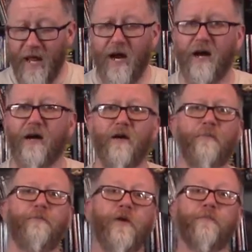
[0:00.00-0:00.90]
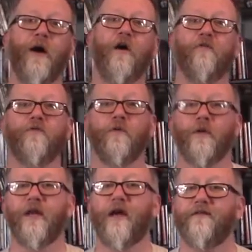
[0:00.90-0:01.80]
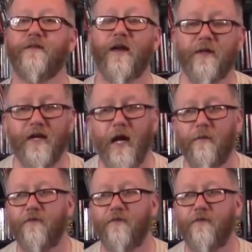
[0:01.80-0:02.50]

uh, pretty powerful, but he has to take time